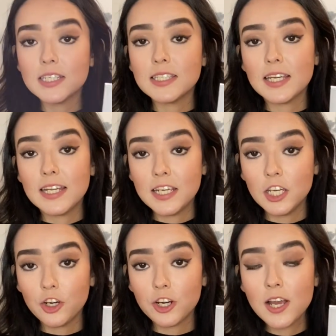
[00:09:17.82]
is in
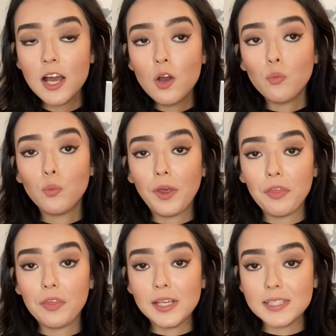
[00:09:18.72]
here
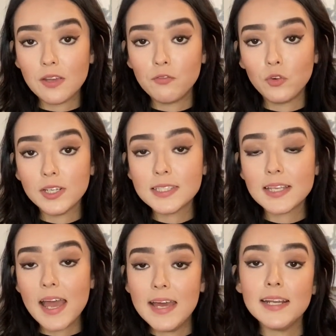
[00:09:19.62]
with its invoice
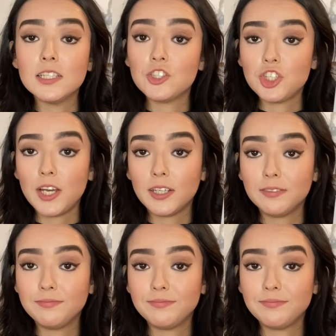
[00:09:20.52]
and its check.